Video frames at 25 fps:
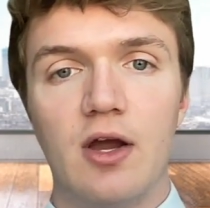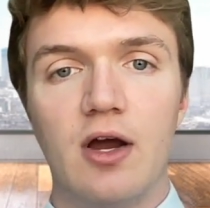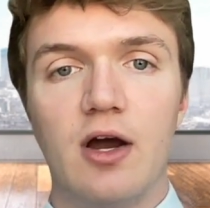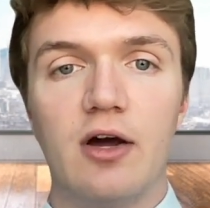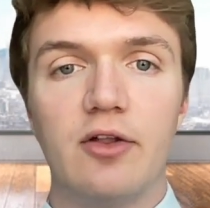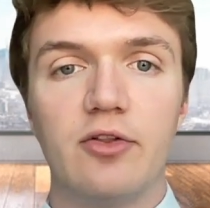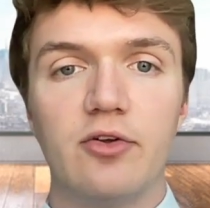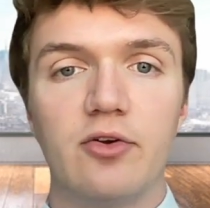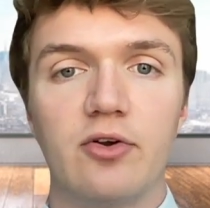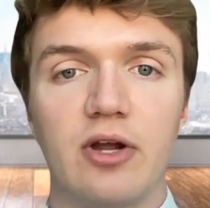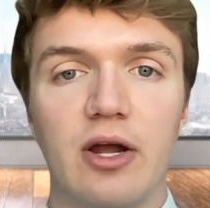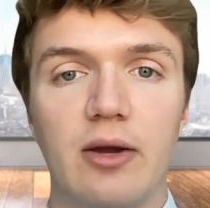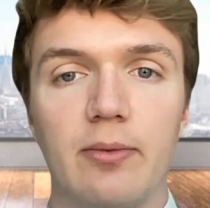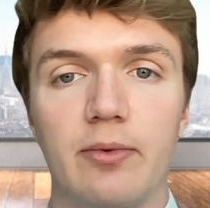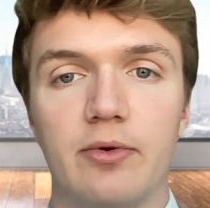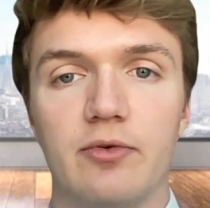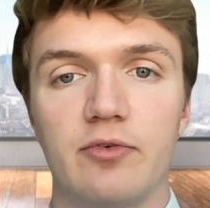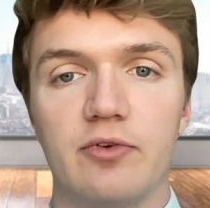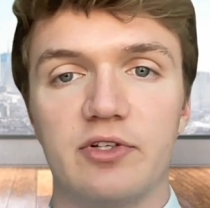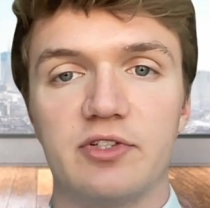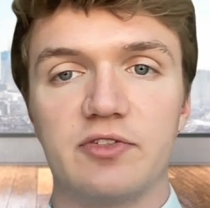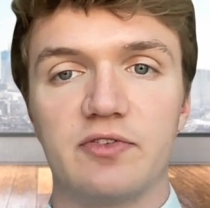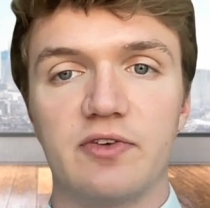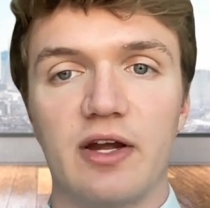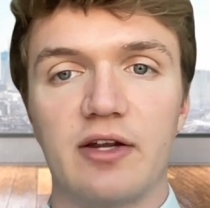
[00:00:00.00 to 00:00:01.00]
Other common
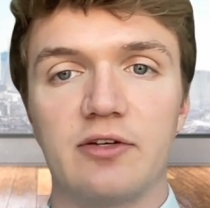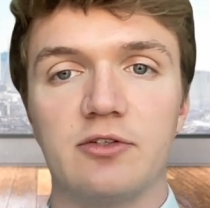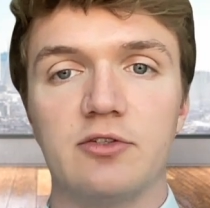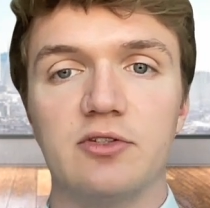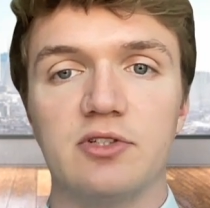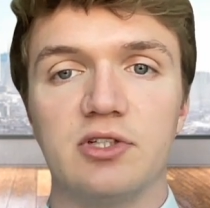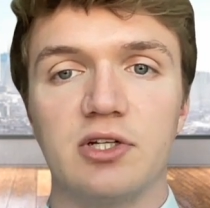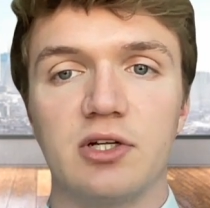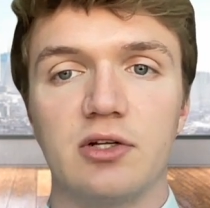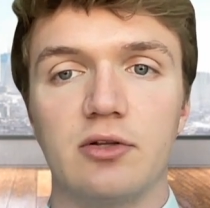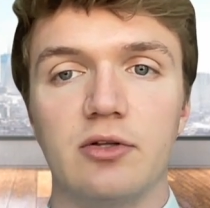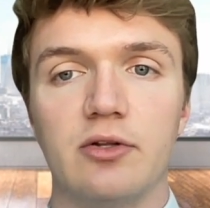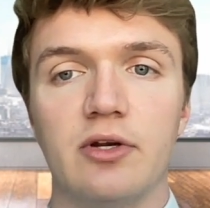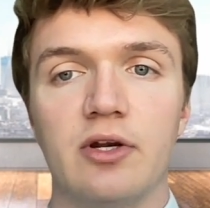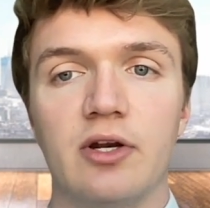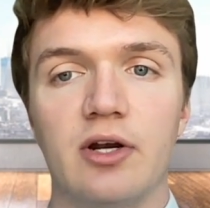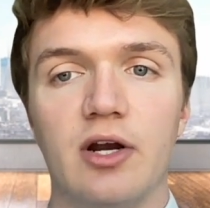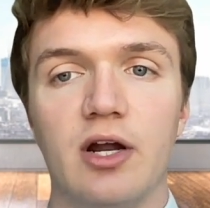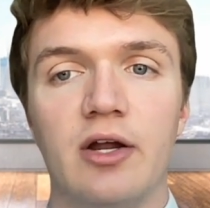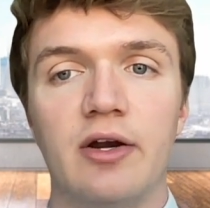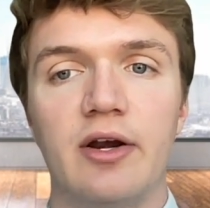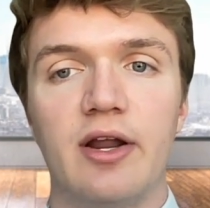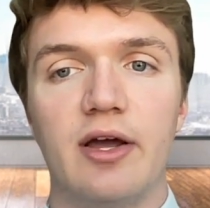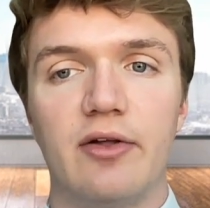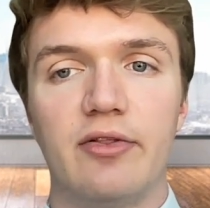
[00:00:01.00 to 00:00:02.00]
risk factors include an
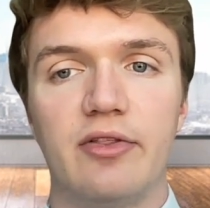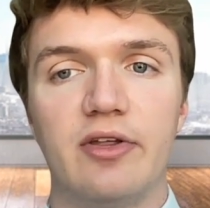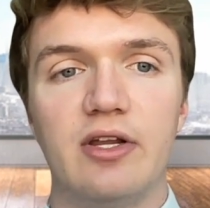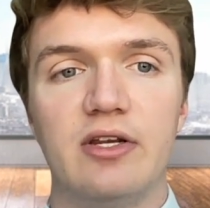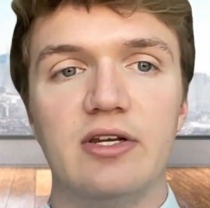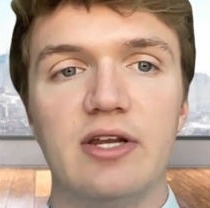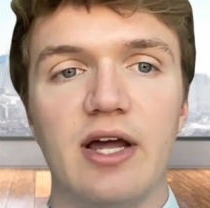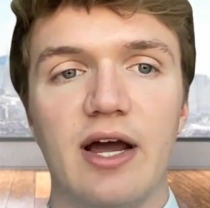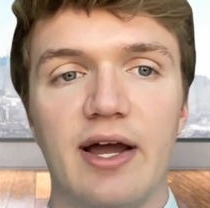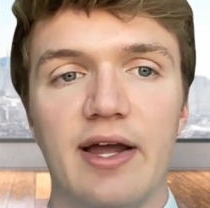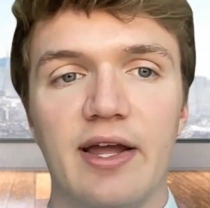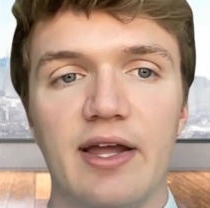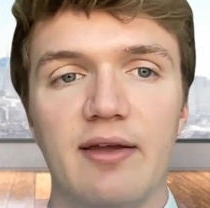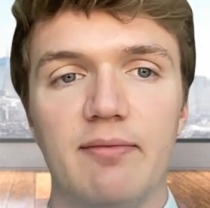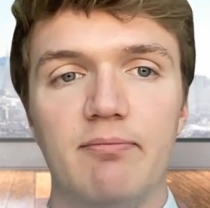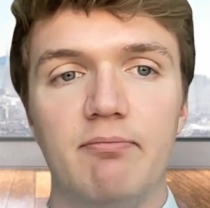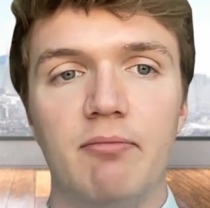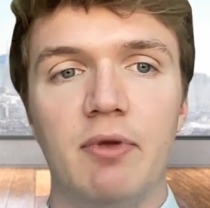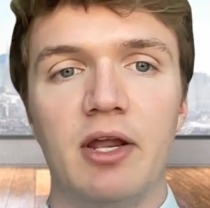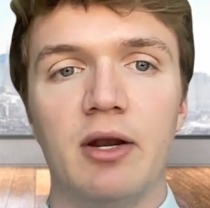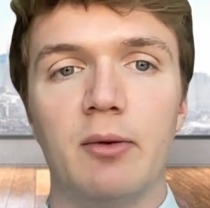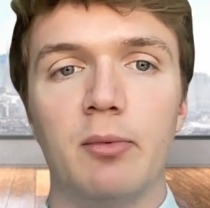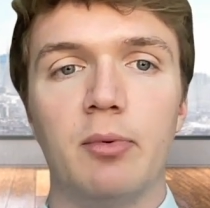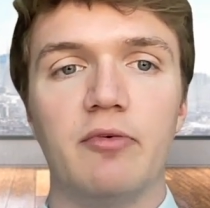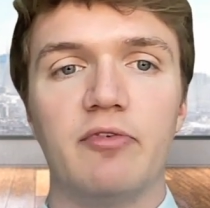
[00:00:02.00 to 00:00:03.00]
unhealthy diet
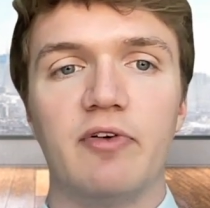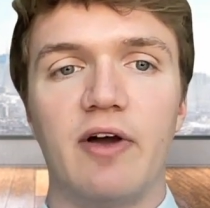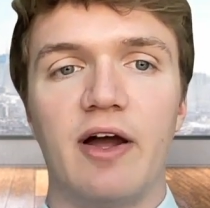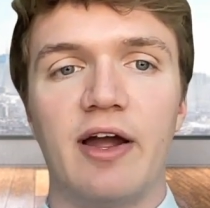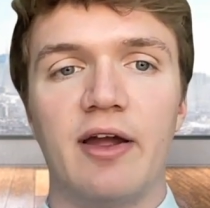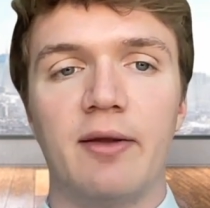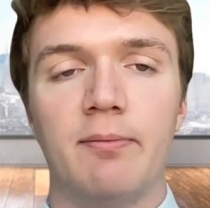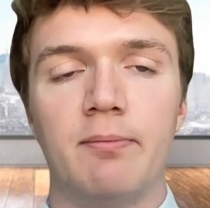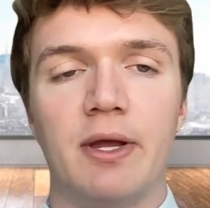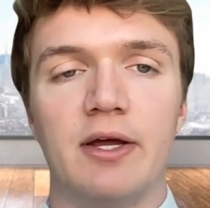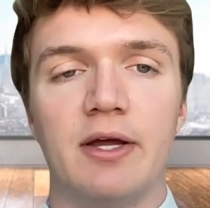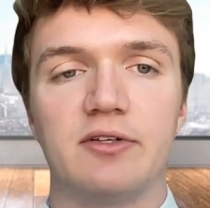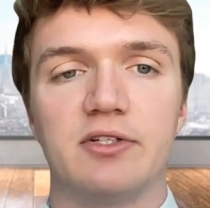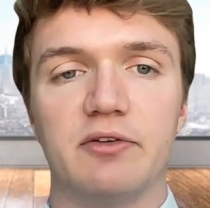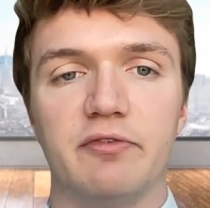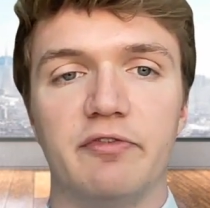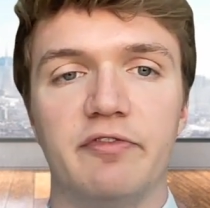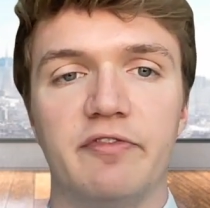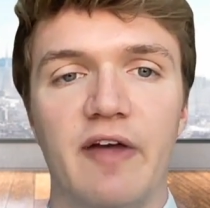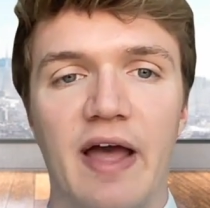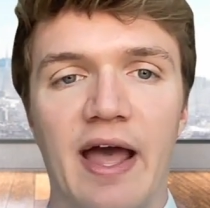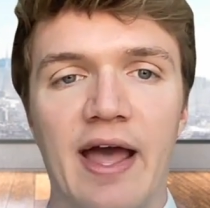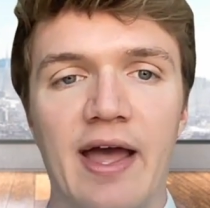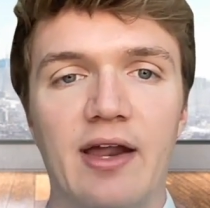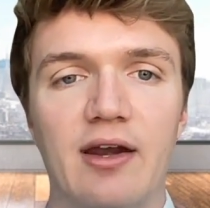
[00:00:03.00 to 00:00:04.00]
made up of high amounts of
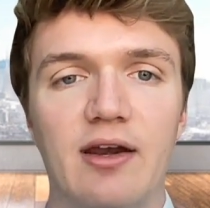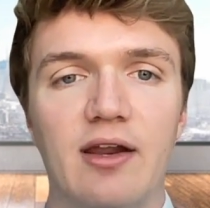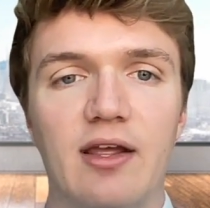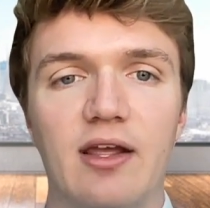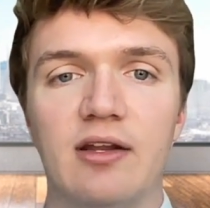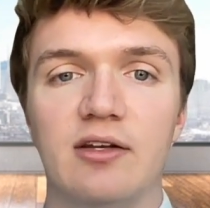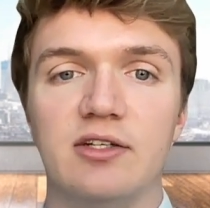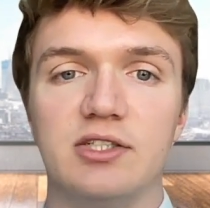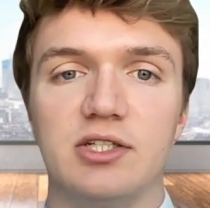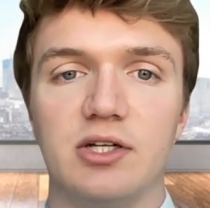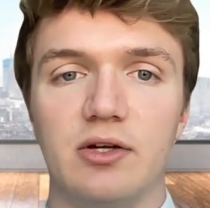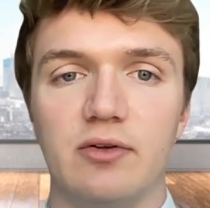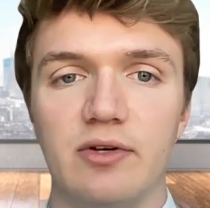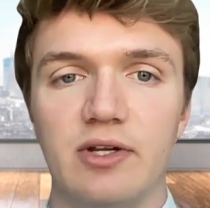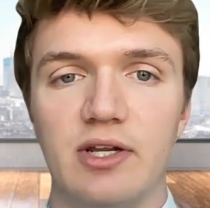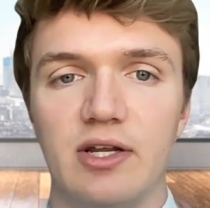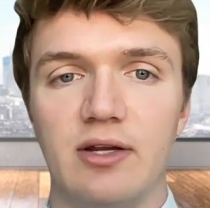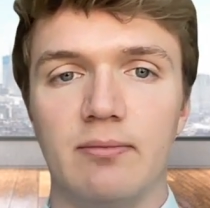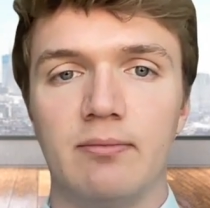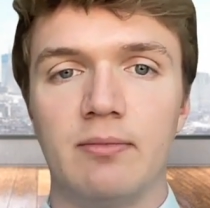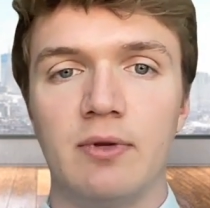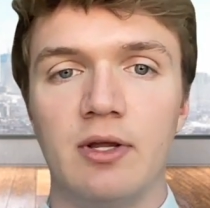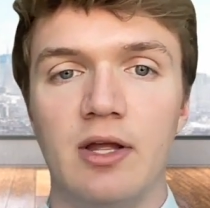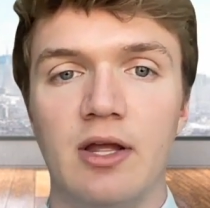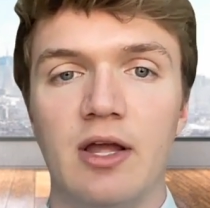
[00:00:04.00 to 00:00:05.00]
fat and
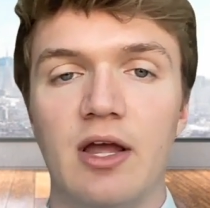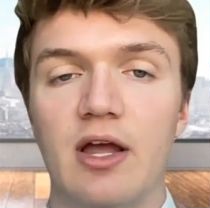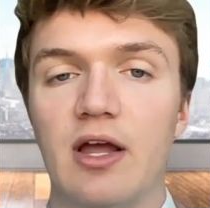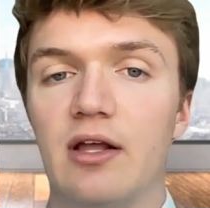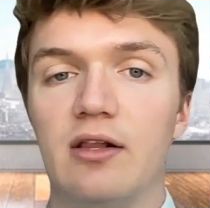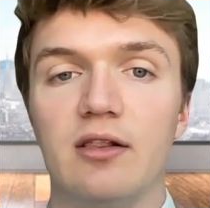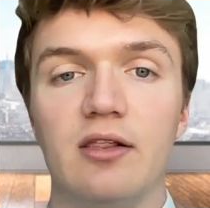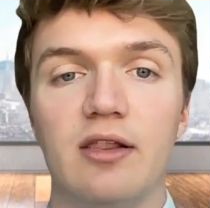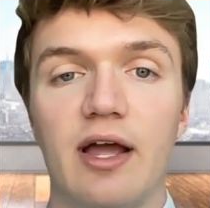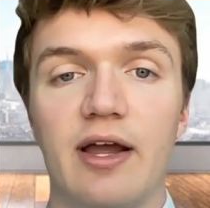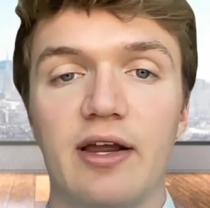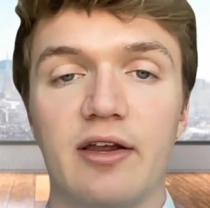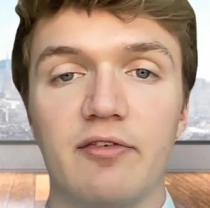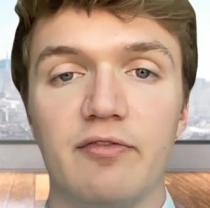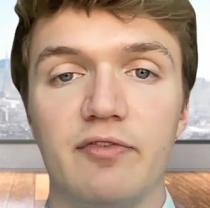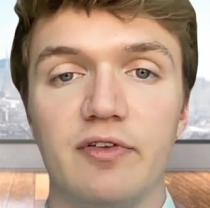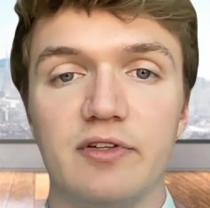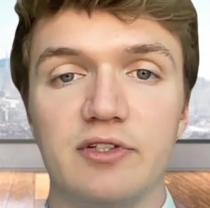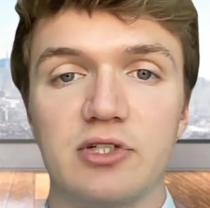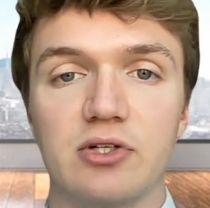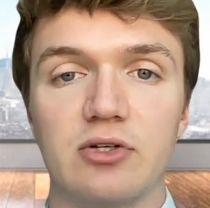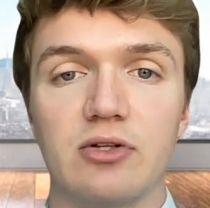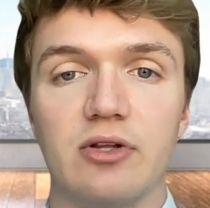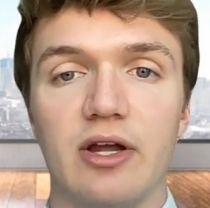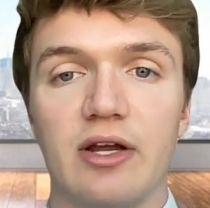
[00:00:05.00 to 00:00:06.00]
sodium, lack of
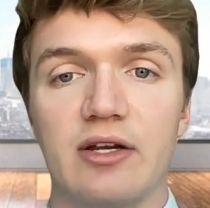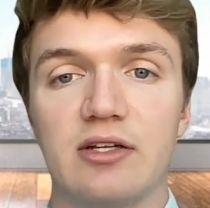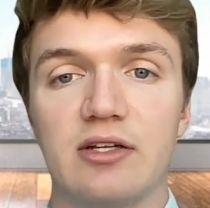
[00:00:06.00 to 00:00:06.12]
physical